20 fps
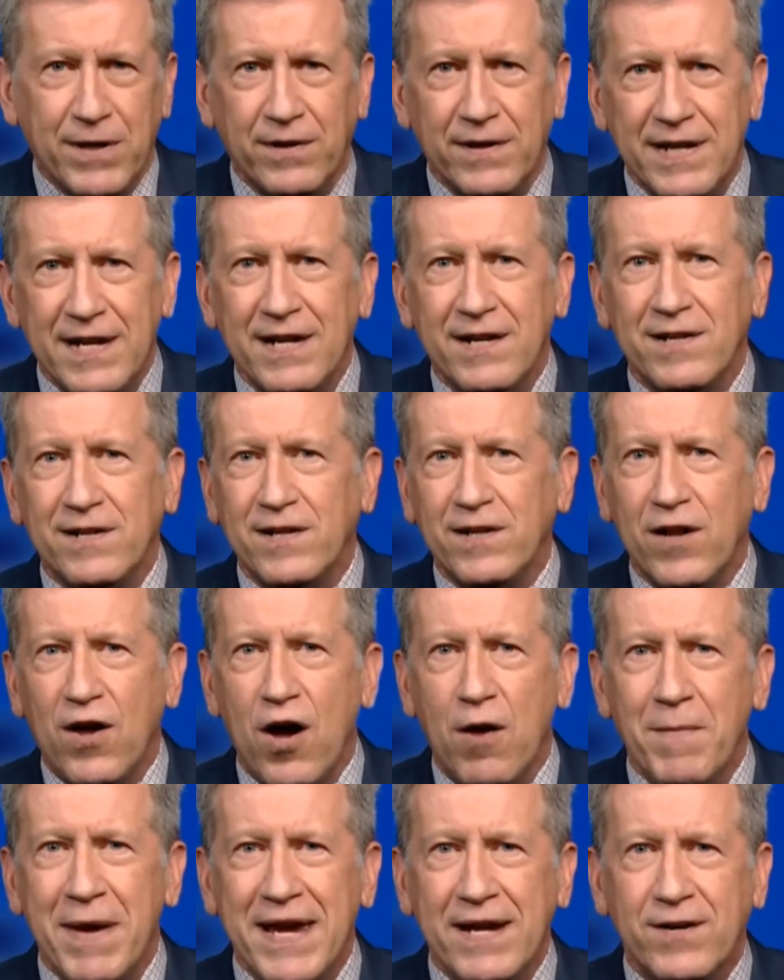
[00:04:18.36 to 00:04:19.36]
Hill,
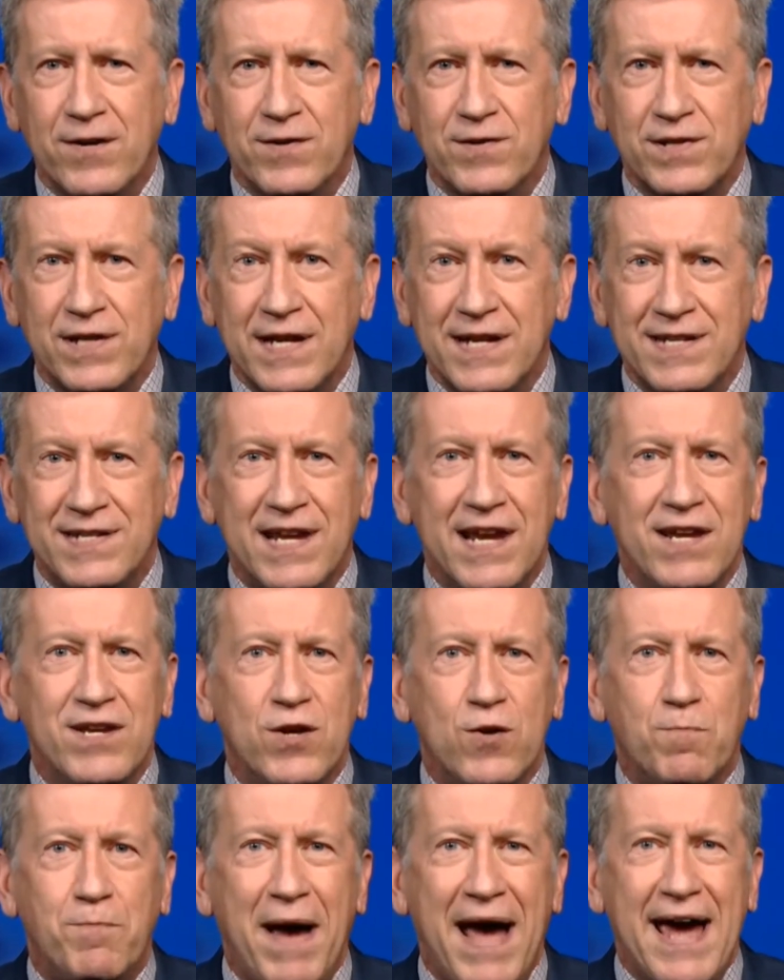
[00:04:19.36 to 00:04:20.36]
lawmakers continue
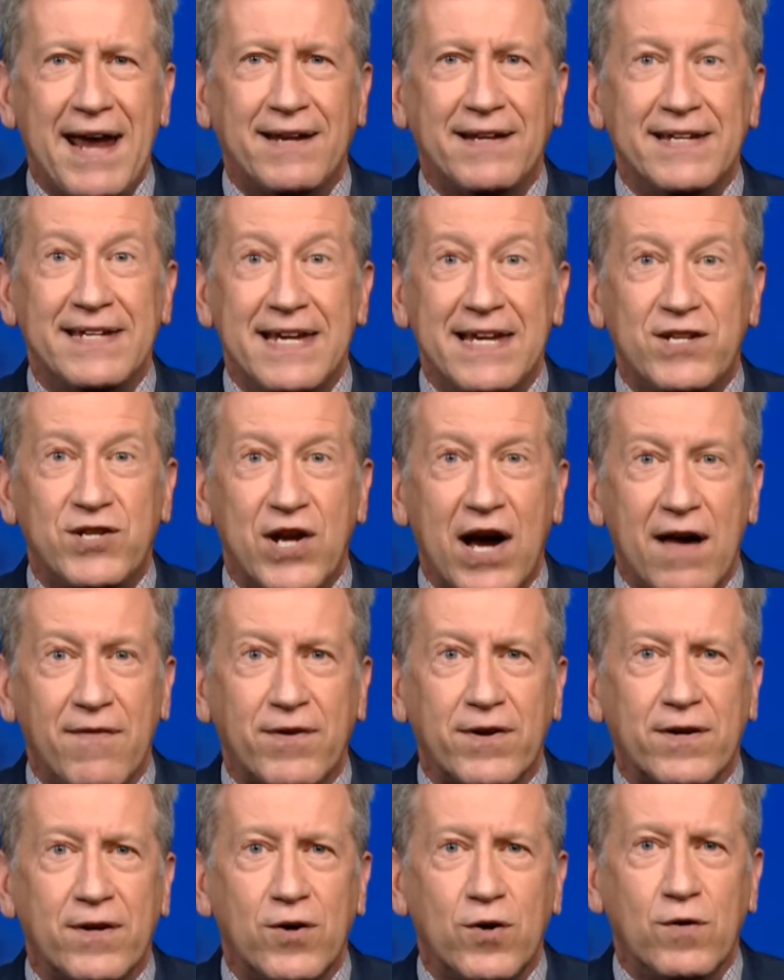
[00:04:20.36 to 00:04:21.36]
battling each
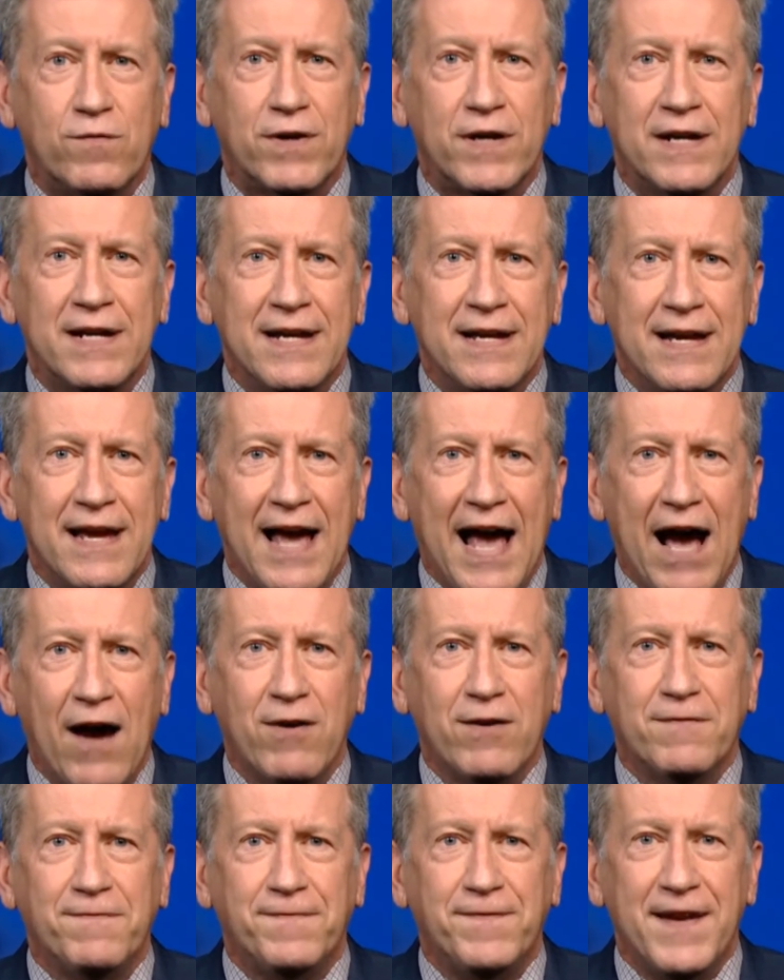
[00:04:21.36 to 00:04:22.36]
other over how
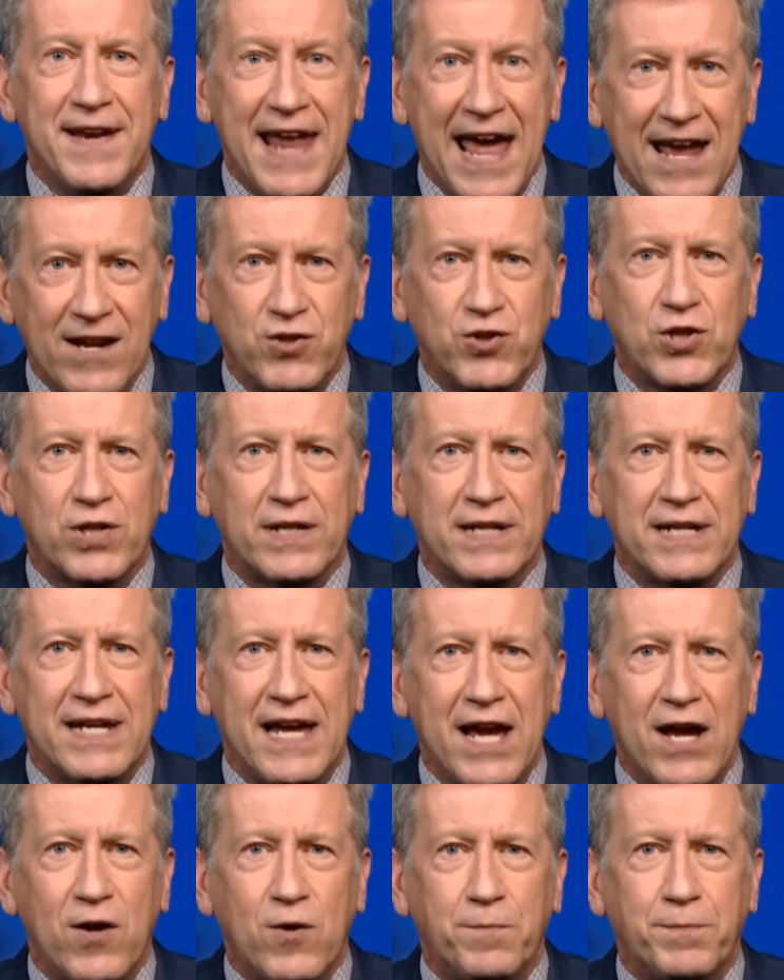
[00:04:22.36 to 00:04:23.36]
to financially
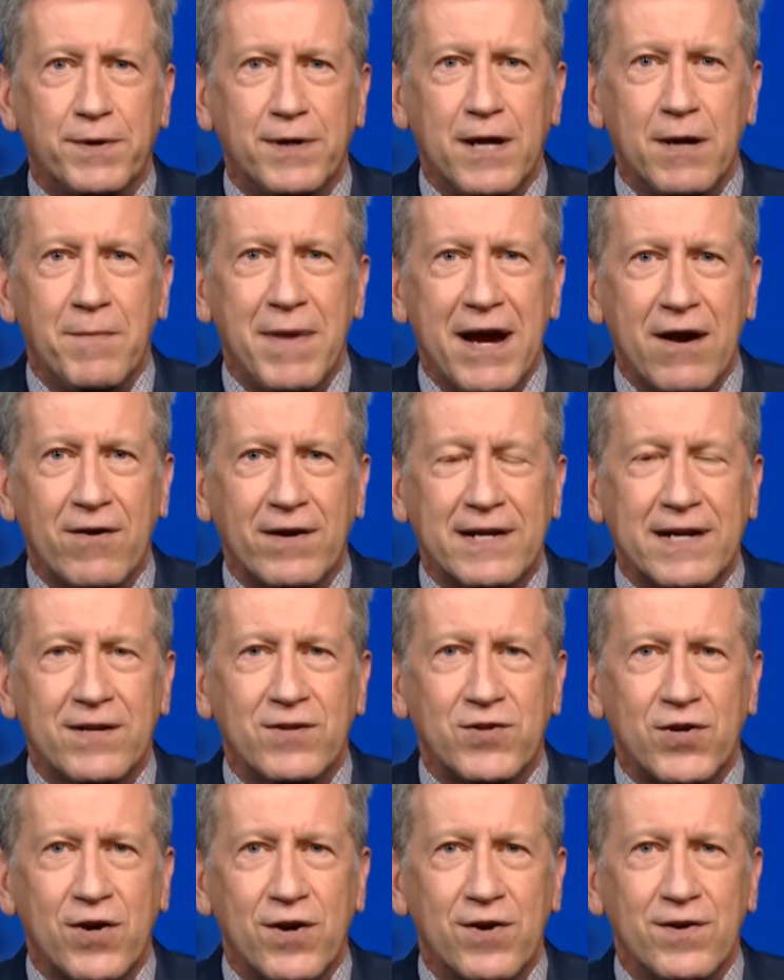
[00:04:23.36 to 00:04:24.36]
help Americans
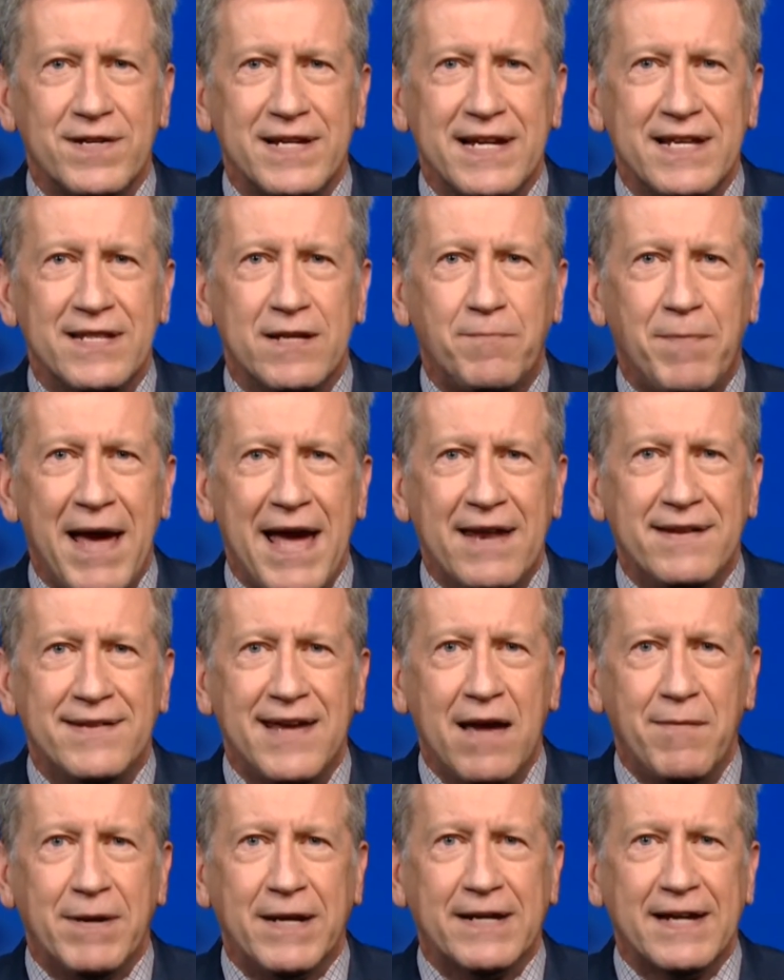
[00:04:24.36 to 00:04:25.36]
hurt in the
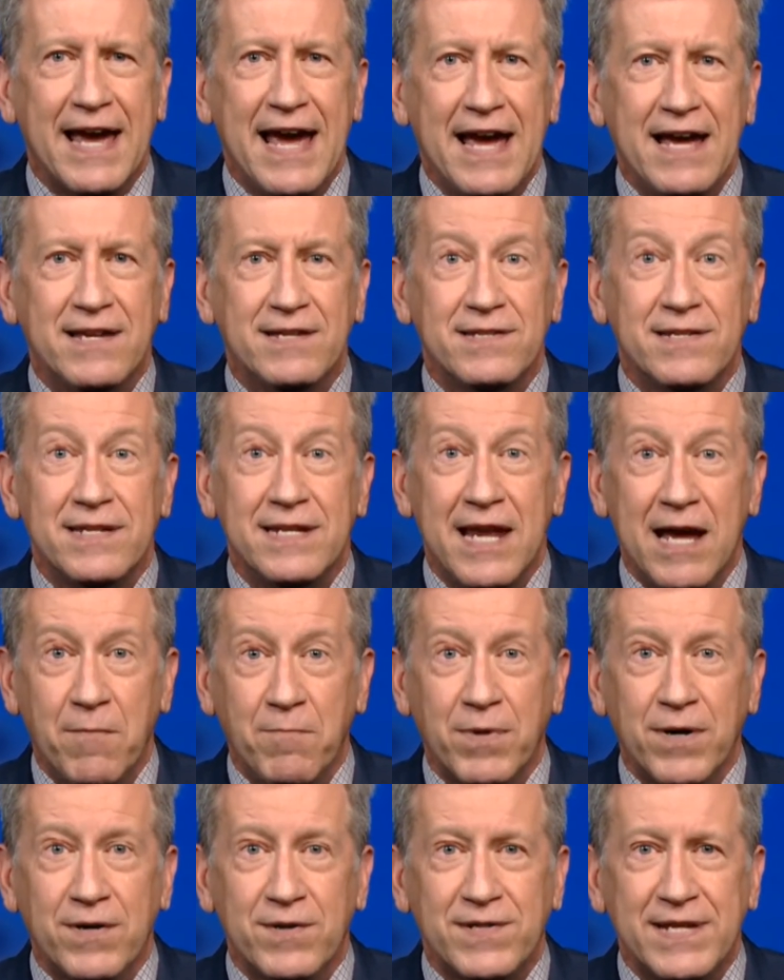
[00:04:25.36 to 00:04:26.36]
pandemic as
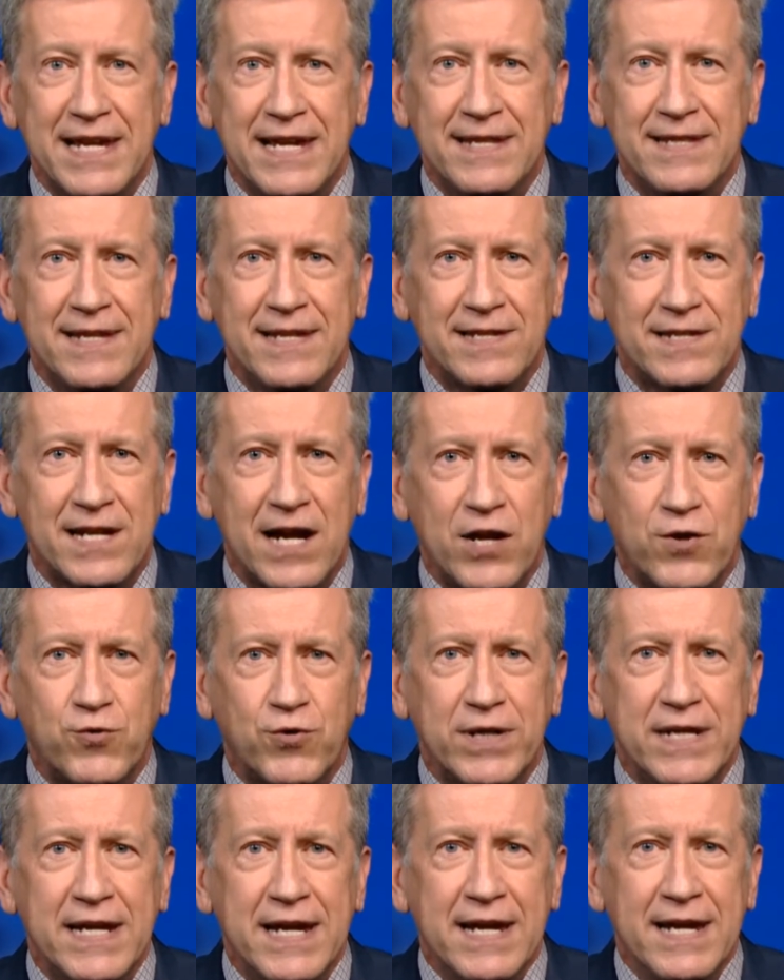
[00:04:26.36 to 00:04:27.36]
numbers in this
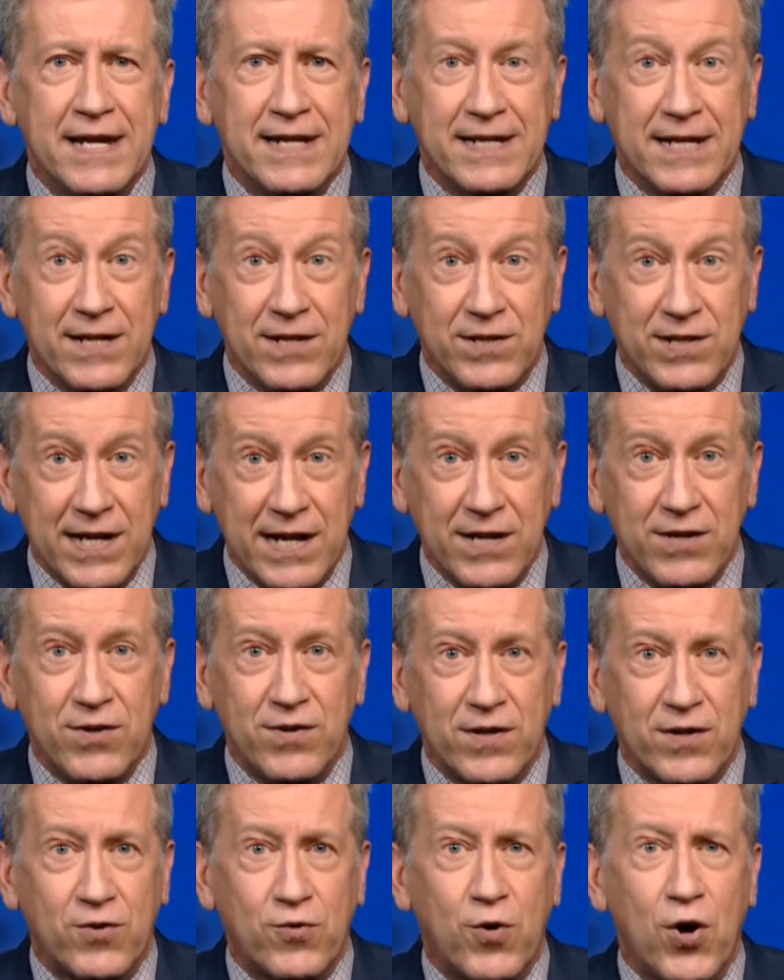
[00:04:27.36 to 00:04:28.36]
country continue
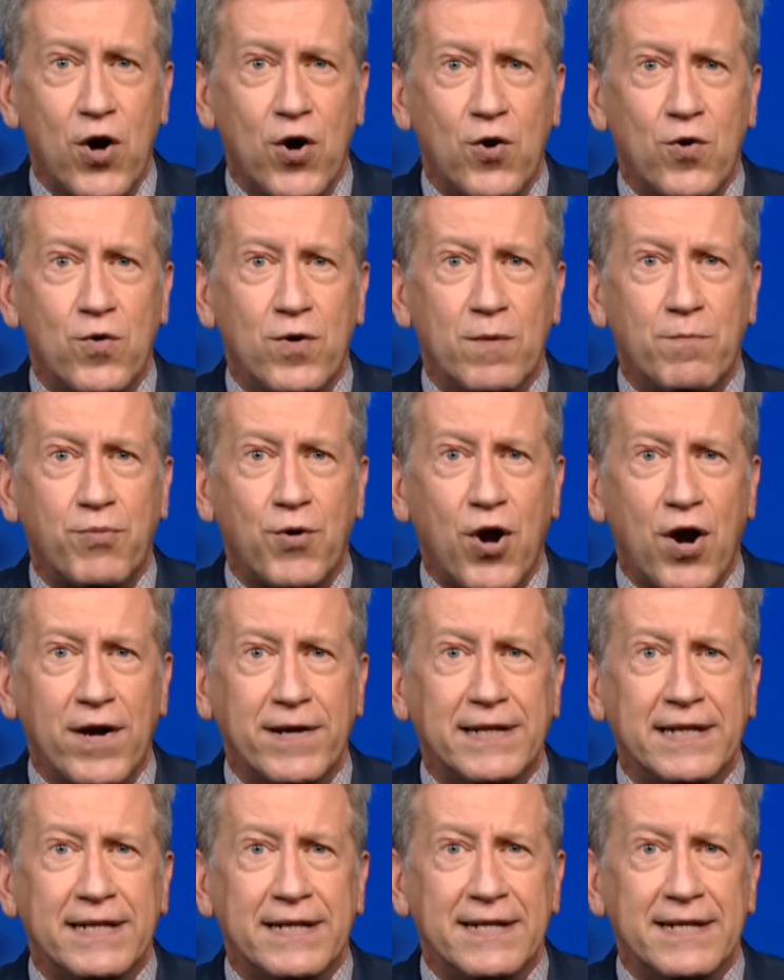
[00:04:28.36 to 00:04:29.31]
to grow broadly.